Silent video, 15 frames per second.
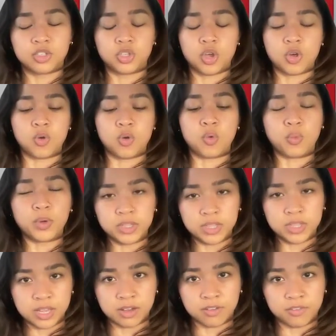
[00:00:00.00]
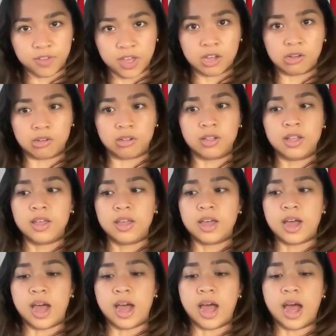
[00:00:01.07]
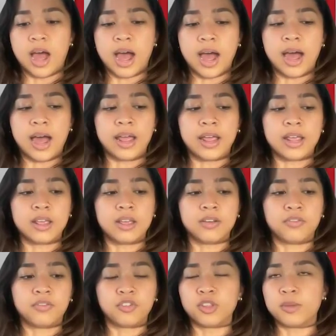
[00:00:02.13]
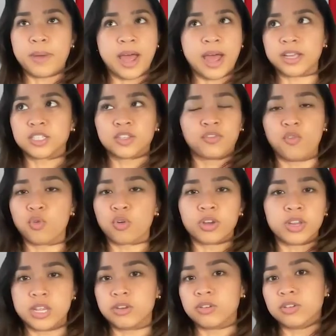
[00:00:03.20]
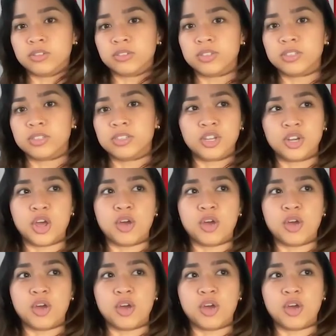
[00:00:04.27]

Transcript: So with the NFL, I, for the past 4 years,